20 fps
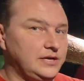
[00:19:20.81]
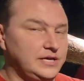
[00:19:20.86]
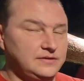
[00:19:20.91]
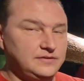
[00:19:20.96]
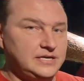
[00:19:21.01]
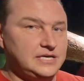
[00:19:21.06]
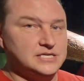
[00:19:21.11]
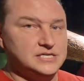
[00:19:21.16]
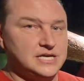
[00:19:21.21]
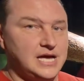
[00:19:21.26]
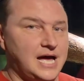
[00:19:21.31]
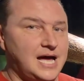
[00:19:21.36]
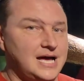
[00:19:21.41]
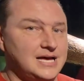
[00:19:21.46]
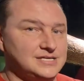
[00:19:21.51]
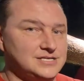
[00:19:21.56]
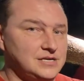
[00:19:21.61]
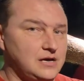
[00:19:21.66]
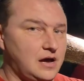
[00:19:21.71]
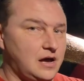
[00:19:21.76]
in these
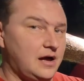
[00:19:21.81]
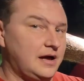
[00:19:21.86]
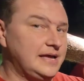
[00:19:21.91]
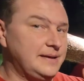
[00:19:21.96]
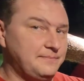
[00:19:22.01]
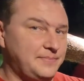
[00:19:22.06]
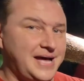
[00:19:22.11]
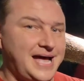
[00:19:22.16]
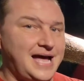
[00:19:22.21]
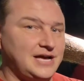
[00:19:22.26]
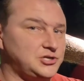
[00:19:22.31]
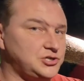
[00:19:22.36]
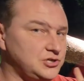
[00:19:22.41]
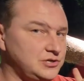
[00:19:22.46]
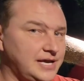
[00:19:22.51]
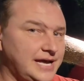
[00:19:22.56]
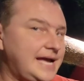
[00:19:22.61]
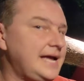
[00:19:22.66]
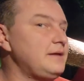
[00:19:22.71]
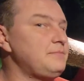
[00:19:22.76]
guys,
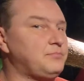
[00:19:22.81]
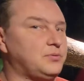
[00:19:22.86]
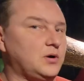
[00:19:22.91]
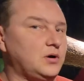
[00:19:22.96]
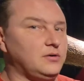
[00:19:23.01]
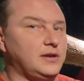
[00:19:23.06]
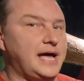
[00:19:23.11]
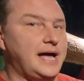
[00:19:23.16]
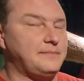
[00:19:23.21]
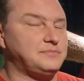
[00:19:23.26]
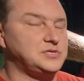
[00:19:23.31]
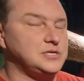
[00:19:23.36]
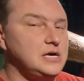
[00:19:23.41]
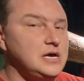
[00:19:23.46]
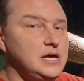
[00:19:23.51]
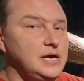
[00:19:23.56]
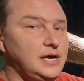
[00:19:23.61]
impaction and prolapse.